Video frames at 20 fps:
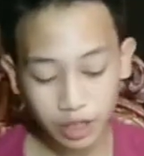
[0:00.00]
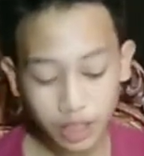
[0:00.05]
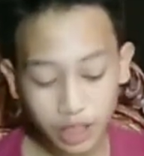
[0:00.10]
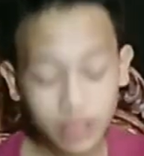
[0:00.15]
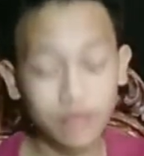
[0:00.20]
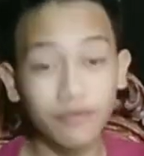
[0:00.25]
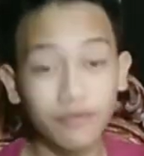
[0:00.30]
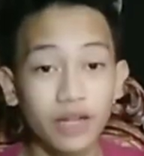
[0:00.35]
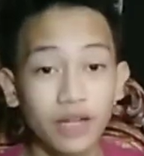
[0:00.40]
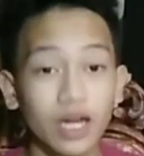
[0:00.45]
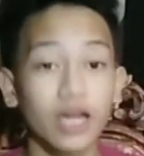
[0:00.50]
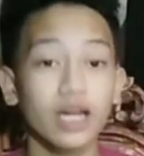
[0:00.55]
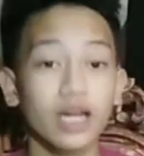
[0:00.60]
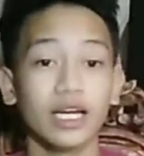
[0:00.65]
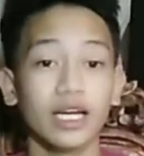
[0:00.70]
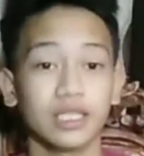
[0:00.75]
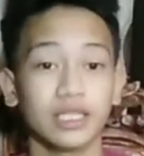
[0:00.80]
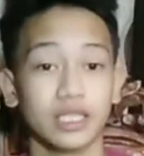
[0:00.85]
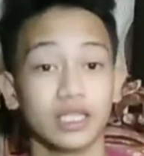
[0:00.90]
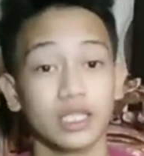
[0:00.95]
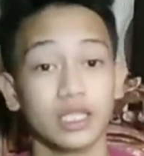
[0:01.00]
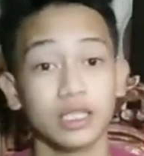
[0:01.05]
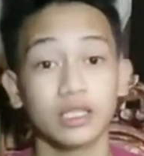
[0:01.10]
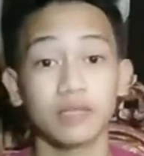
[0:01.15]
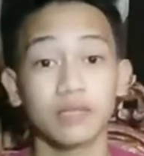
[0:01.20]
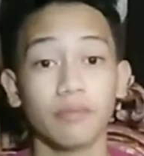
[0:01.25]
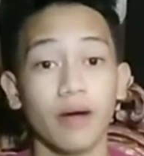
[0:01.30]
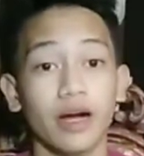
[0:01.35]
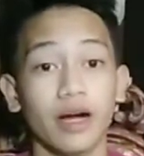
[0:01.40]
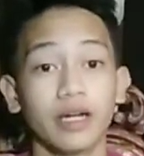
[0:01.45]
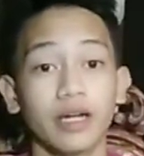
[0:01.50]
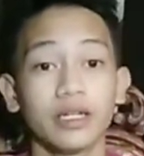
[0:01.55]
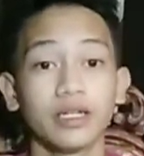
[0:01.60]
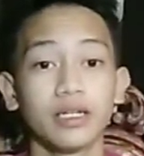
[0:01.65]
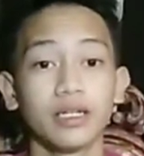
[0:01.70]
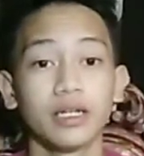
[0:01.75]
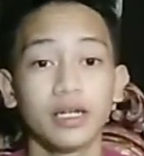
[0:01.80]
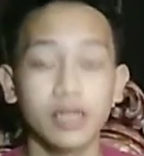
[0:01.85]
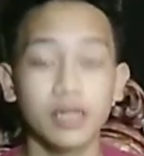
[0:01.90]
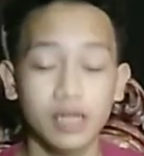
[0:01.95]
So this vlog, guys, is
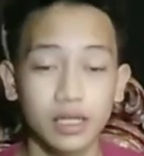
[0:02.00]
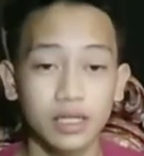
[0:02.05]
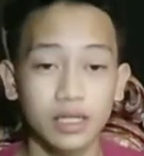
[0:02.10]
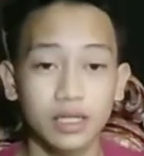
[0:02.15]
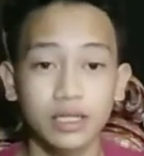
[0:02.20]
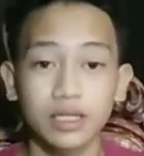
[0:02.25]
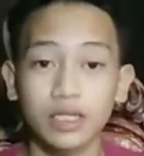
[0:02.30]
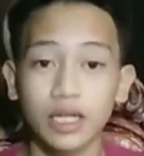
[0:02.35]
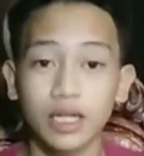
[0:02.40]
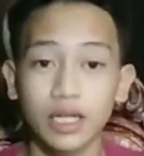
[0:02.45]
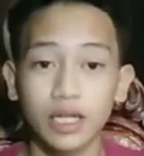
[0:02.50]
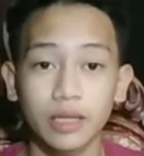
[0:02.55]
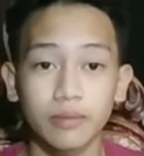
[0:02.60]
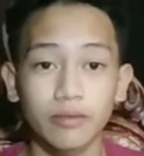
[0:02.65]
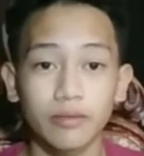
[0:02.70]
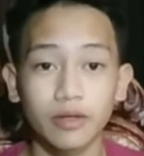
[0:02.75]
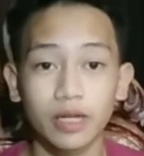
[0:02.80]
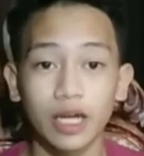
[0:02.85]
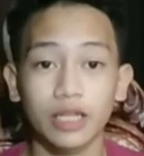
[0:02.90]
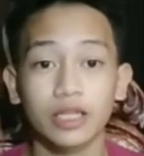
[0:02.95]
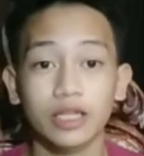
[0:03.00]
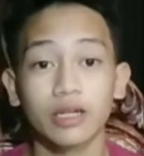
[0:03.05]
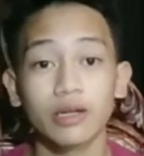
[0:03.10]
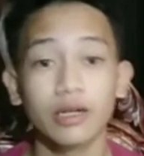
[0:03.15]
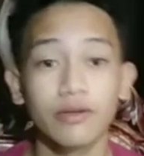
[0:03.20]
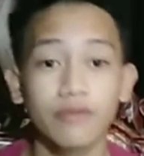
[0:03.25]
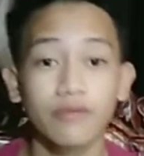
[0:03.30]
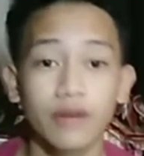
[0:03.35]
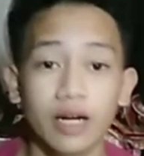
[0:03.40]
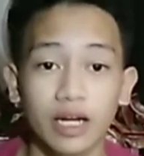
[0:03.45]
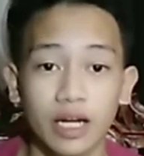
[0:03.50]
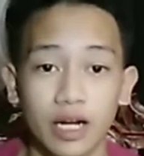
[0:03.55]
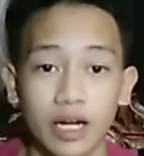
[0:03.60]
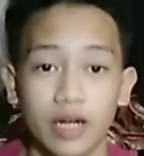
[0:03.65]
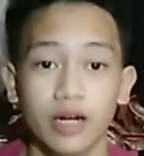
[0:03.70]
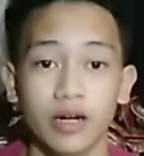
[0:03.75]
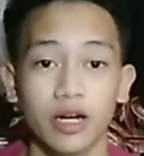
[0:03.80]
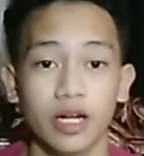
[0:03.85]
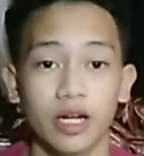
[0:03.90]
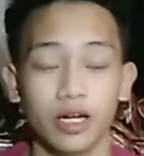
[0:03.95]
inspired sa gimo ni Ate Riva
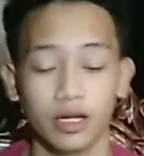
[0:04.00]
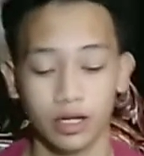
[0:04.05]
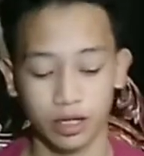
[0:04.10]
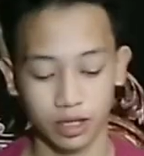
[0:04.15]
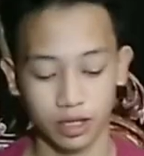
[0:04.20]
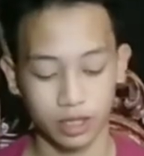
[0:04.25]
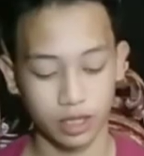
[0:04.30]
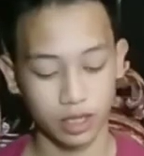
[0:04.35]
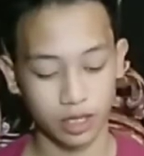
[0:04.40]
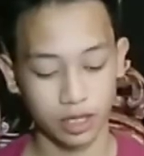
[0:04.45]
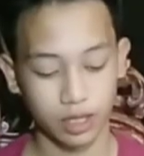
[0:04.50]
Kennery,